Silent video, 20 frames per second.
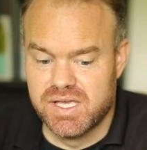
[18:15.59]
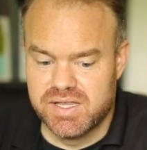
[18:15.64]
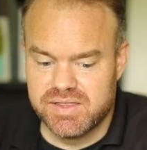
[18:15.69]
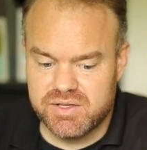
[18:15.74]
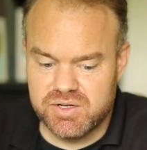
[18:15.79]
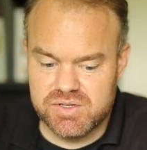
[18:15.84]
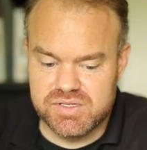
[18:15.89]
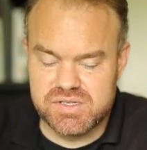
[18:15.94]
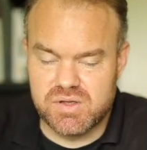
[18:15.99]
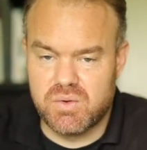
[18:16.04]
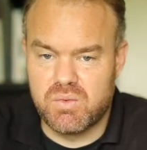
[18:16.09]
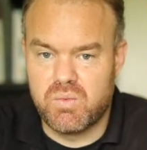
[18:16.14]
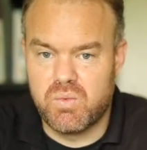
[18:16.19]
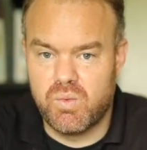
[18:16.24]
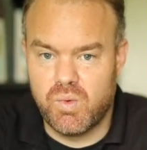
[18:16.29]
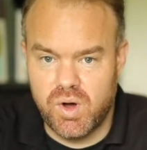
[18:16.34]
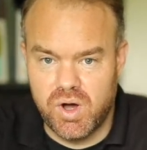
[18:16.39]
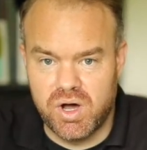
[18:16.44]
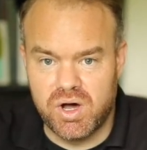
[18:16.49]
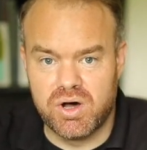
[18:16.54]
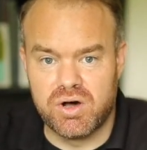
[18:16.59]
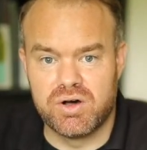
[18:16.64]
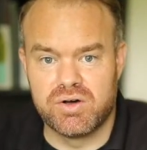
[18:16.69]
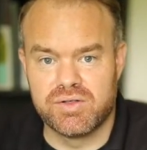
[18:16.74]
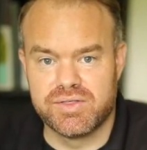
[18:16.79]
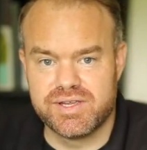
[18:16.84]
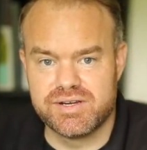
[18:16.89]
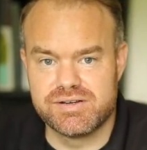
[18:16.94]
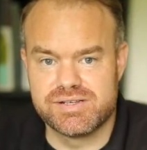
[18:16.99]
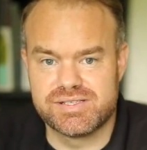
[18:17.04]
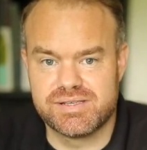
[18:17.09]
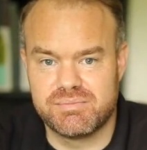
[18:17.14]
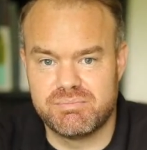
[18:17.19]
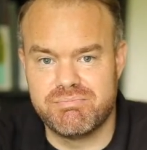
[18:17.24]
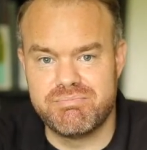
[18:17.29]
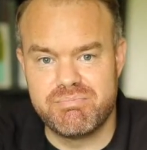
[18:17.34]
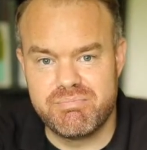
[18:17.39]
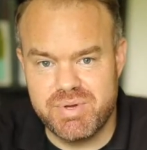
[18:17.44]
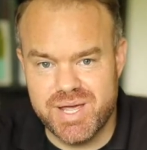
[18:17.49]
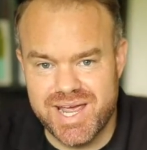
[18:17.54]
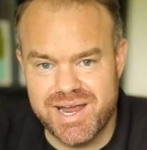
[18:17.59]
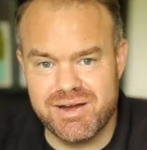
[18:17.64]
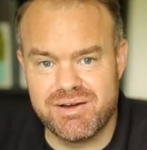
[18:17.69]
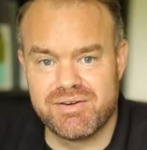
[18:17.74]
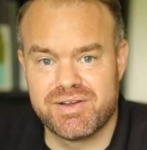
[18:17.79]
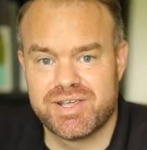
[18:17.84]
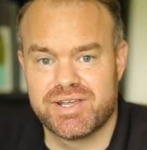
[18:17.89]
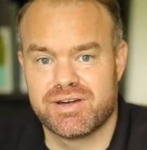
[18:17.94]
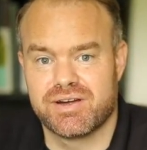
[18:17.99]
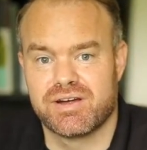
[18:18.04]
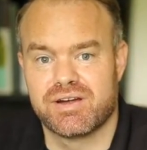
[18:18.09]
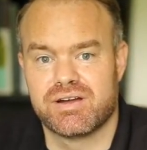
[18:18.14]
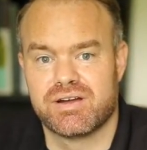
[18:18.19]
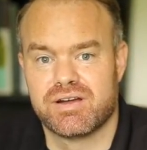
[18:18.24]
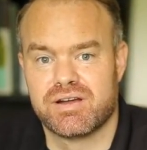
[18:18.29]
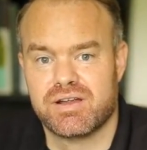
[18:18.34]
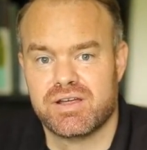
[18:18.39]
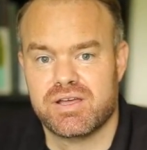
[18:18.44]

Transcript: There is a wall, there is a barrier